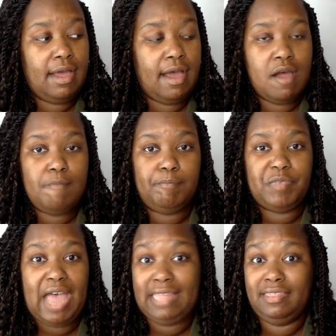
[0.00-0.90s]
Um,
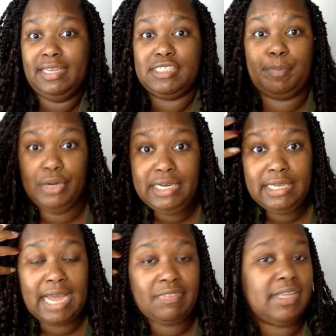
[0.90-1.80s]
I think it's
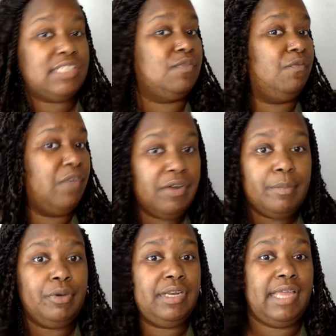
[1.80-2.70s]
pretty. I think it's very
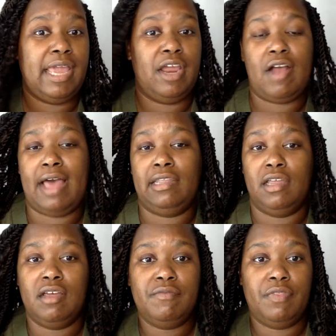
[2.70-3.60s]
pretty hair. I
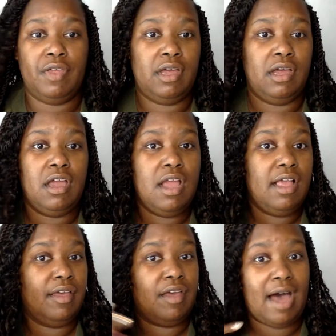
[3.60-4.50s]
love the
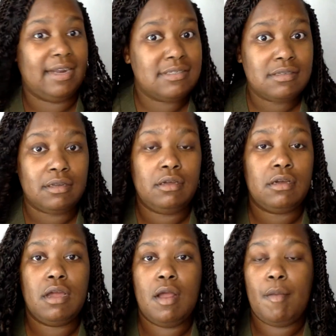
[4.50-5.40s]
goddess look,
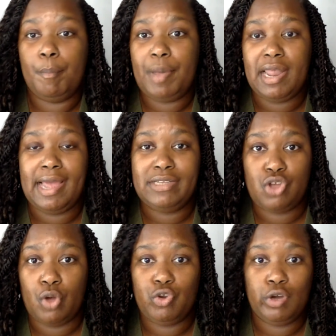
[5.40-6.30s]
but I
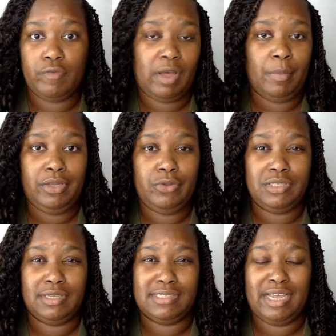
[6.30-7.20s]
don't know if I'll be
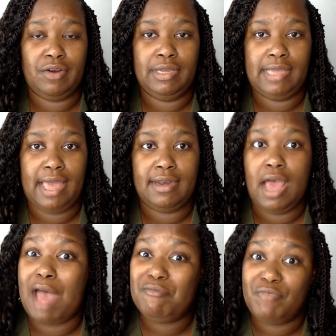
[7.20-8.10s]
using this hair again.
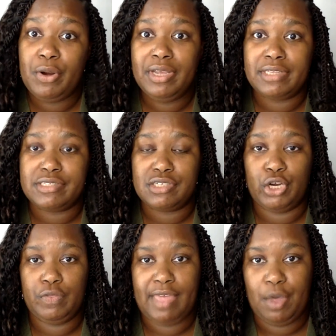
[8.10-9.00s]
I'm very
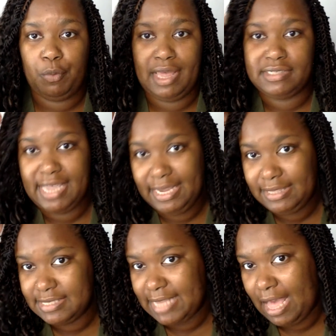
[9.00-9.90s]
concerned that when I take
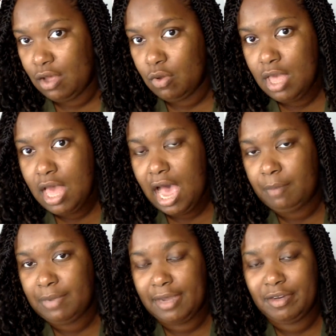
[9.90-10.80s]
this out,
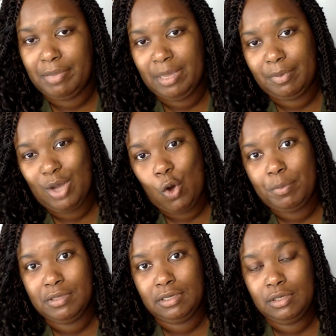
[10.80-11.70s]
I'm not going to be able to
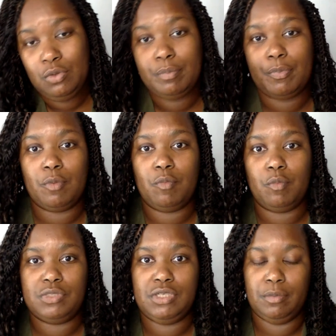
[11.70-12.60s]
open the loop
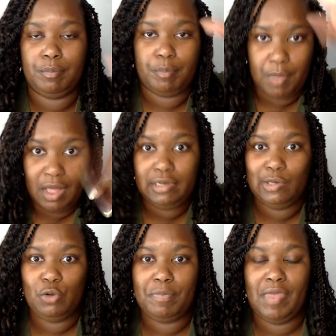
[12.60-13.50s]
to
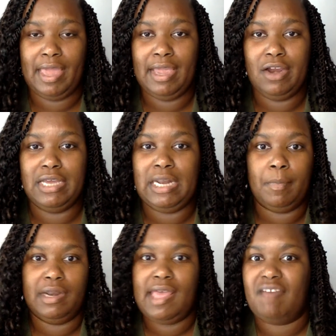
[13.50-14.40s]
unloop the hair and I'm
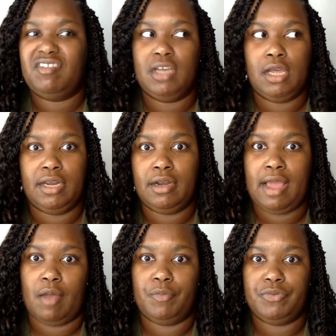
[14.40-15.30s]
going to have to cut it
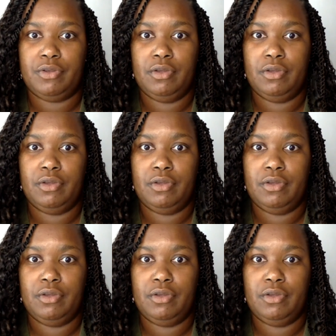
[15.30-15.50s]
out.